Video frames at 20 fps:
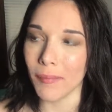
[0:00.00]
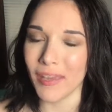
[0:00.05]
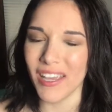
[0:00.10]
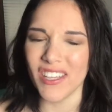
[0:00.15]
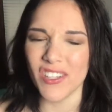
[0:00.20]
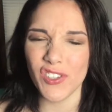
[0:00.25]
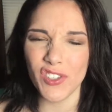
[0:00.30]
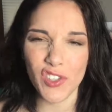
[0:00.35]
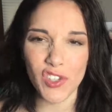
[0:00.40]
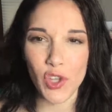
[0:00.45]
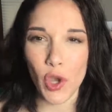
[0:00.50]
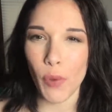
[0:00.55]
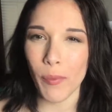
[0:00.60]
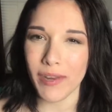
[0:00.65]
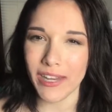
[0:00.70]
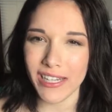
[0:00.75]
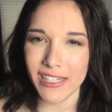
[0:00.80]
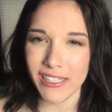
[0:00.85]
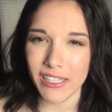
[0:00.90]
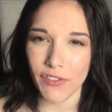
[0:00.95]
in so
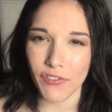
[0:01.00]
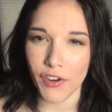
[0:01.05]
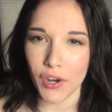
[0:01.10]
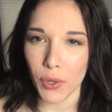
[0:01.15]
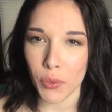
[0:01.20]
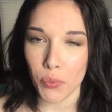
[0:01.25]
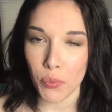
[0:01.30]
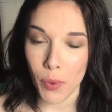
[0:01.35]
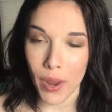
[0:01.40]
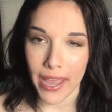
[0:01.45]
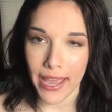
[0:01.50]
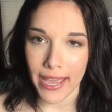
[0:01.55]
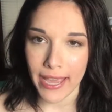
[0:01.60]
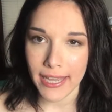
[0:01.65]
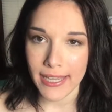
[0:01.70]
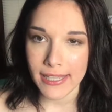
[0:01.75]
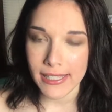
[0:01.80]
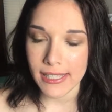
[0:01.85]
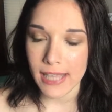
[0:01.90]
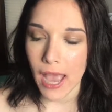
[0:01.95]
many different
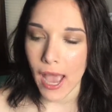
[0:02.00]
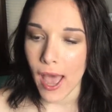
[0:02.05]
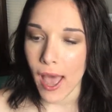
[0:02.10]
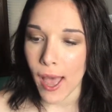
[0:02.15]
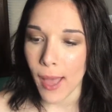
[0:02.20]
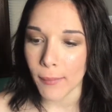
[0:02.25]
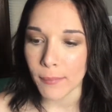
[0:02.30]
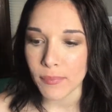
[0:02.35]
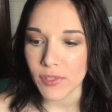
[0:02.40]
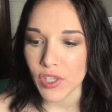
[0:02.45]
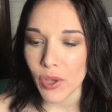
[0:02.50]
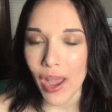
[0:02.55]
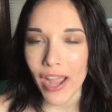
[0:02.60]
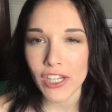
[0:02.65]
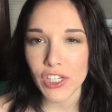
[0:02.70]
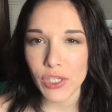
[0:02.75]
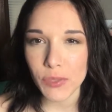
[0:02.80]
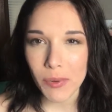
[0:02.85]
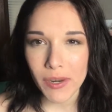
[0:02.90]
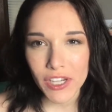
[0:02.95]
ways. So I
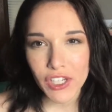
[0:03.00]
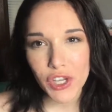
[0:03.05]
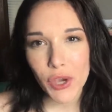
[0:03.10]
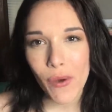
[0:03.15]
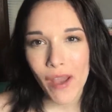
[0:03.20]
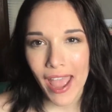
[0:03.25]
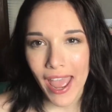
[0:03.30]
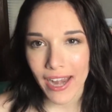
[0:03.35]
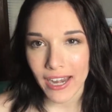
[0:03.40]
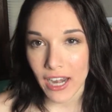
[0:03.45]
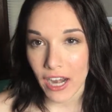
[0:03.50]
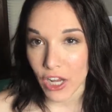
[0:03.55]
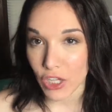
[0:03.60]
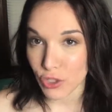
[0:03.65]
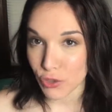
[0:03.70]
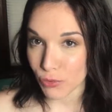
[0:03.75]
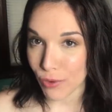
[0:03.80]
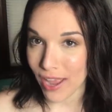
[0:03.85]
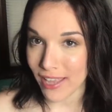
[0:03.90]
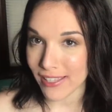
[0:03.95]
just wanted to go ahead and
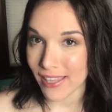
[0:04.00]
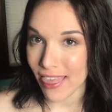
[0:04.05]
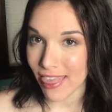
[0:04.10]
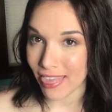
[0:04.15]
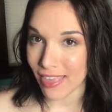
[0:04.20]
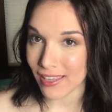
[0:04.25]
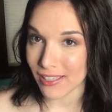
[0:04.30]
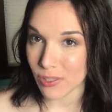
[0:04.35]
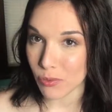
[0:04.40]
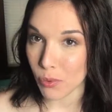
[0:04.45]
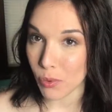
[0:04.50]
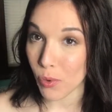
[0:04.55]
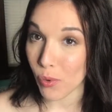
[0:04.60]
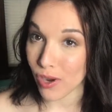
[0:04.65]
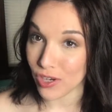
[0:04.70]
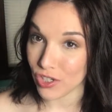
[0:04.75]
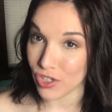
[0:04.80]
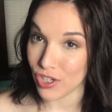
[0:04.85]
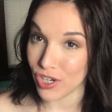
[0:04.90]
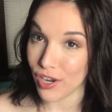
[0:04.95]
address this
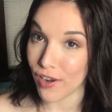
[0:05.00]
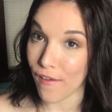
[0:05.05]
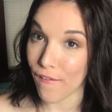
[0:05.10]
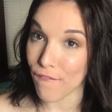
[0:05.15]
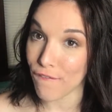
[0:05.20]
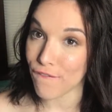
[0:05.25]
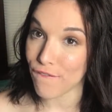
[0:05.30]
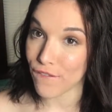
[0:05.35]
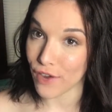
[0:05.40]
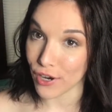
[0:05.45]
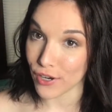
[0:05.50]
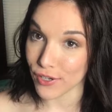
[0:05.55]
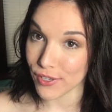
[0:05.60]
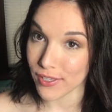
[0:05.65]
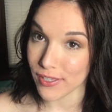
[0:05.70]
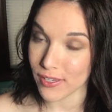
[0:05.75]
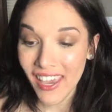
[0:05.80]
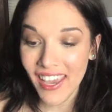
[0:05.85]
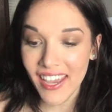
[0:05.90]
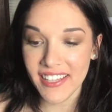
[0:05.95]
question
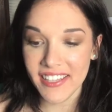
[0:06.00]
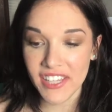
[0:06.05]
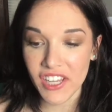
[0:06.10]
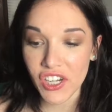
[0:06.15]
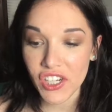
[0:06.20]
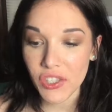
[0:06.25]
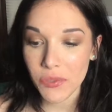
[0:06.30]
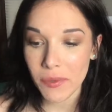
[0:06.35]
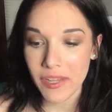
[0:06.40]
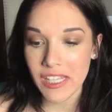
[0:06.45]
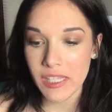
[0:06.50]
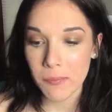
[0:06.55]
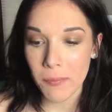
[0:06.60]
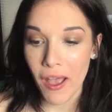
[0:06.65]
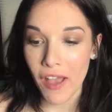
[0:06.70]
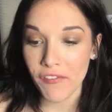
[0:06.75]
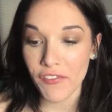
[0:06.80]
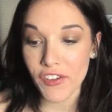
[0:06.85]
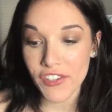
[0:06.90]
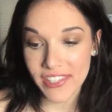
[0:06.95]
first. Is there a sweet
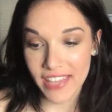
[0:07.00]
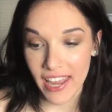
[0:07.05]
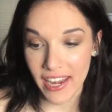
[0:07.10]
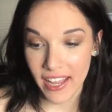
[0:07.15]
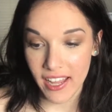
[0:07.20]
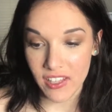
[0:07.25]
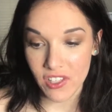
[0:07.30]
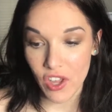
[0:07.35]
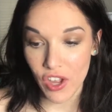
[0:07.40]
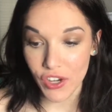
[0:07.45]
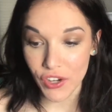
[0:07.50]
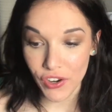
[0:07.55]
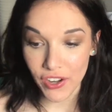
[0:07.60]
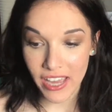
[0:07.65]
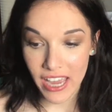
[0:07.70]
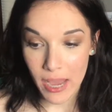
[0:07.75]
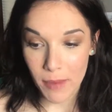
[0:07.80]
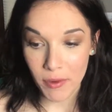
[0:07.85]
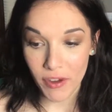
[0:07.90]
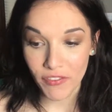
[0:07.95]
spot for settings on your
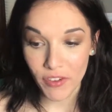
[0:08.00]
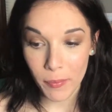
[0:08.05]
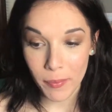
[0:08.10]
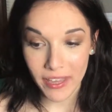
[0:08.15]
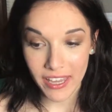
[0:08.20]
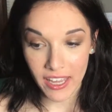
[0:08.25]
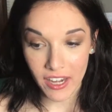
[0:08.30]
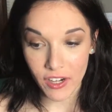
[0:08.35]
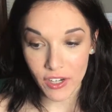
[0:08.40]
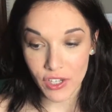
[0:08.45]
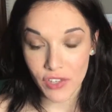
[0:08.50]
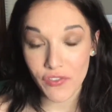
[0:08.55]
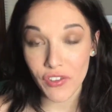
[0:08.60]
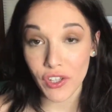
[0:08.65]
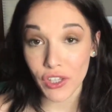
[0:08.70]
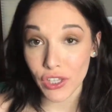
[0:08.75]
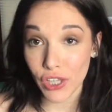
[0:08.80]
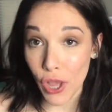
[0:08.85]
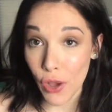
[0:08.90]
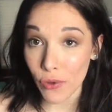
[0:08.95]
camera for beginners
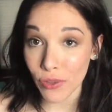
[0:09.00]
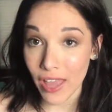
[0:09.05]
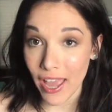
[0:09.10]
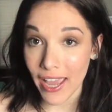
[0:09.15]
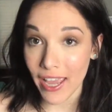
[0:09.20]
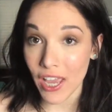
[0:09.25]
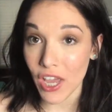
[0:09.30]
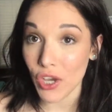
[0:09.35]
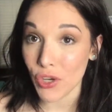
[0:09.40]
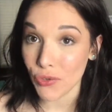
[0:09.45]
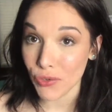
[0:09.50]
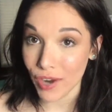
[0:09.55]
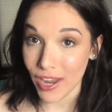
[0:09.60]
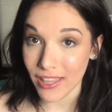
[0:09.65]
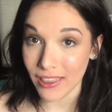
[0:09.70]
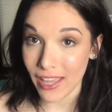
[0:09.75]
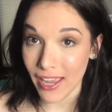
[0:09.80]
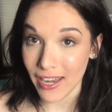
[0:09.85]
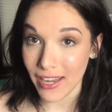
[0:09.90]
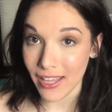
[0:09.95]
for low light and
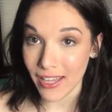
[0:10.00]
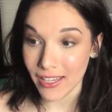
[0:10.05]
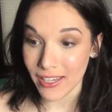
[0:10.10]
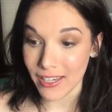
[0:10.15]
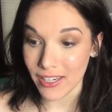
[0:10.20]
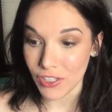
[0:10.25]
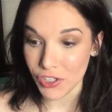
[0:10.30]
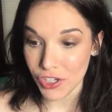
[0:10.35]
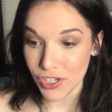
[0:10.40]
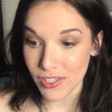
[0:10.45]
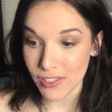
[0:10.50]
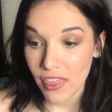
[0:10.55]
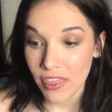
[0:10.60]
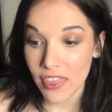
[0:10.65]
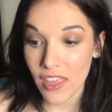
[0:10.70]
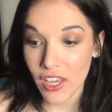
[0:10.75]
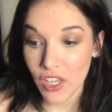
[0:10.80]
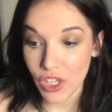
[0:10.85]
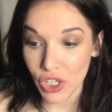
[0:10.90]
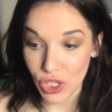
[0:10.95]
great lighting conditions
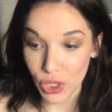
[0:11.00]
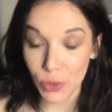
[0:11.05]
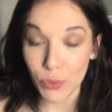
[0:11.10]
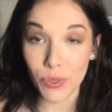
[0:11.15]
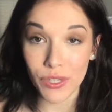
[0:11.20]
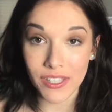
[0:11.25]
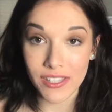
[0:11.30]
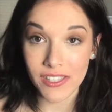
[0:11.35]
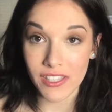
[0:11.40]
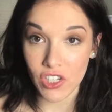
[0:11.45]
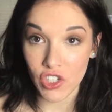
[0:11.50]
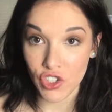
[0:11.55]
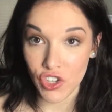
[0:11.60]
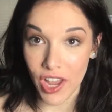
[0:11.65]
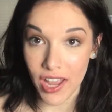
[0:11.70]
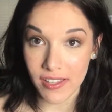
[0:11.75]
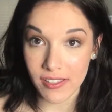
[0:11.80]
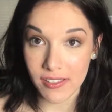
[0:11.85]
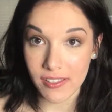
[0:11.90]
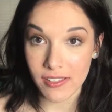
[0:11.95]
that you would
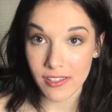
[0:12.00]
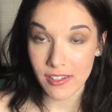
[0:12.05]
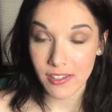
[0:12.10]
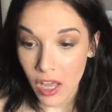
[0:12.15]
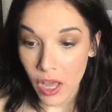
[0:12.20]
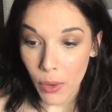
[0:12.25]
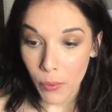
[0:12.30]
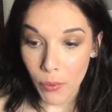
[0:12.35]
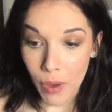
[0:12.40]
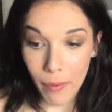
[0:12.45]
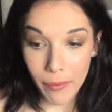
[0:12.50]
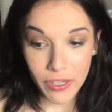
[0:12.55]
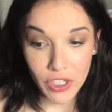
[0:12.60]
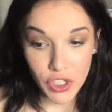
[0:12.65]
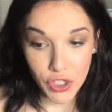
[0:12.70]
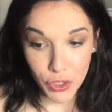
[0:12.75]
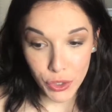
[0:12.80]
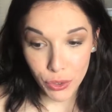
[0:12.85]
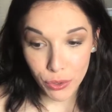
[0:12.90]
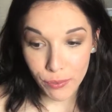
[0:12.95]
suggest? What
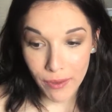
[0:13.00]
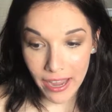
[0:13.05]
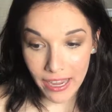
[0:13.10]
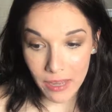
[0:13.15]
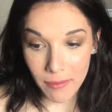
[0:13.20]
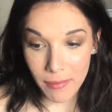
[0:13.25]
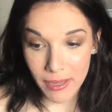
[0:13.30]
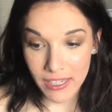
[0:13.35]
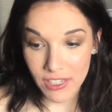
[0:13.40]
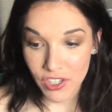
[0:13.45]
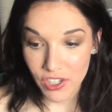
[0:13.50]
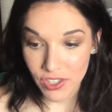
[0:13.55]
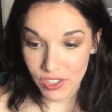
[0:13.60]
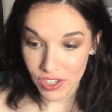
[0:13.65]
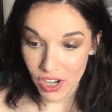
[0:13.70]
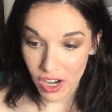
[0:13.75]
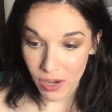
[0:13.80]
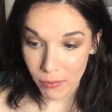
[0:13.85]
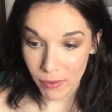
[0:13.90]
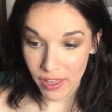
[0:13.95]
would you recommend to
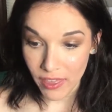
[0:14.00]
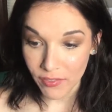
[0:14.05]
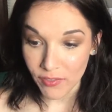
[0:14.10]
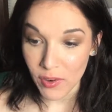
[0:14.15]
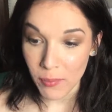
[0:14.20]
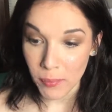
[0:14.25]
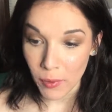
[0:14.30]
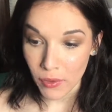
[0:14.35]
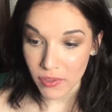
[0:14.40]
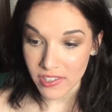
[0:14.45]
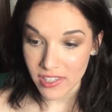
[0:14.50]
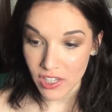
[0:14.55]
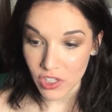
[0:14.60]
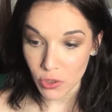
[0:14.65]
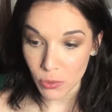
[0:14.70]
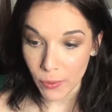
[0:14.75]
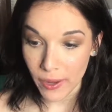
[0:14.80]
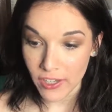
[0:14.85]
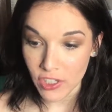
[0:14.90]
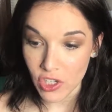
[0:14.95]
start with for both
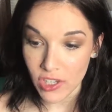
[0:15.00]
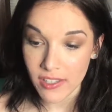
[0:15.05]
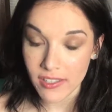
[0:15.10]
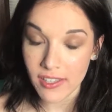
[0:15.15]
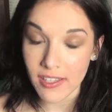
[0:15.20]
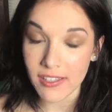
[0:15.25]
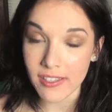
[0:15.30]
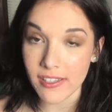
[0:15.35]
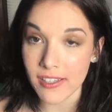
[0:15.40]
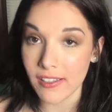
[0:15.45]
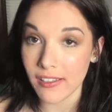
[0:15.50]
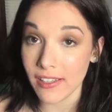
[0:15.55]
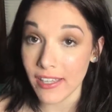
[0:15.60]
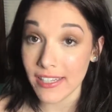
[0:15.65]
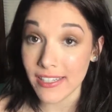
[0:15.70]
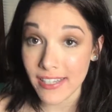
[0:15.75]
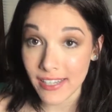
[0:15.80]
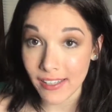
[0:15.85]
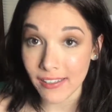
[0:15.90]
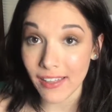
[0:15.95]
situations
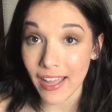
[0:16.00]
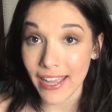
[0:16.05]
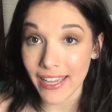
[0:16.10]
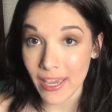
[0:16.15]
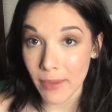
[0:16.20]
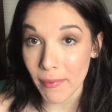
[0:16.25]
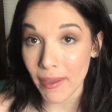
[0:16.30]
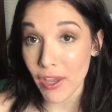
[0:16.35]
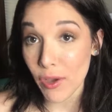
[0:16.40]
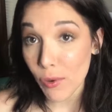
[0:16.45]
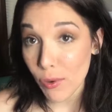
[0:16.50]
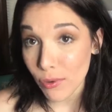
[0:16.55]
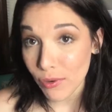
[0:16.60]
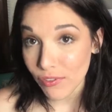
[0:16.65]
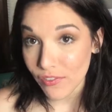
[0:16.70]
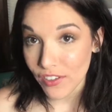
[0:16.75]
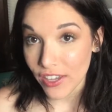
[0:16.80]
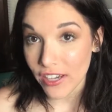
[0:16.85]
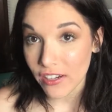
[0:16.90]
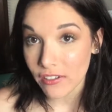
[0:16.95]
until I get my own
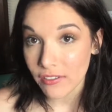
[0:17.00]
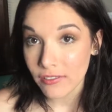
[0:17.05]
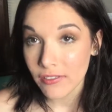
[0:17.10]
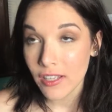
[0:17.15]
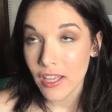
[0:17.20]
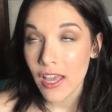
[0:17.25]
feel?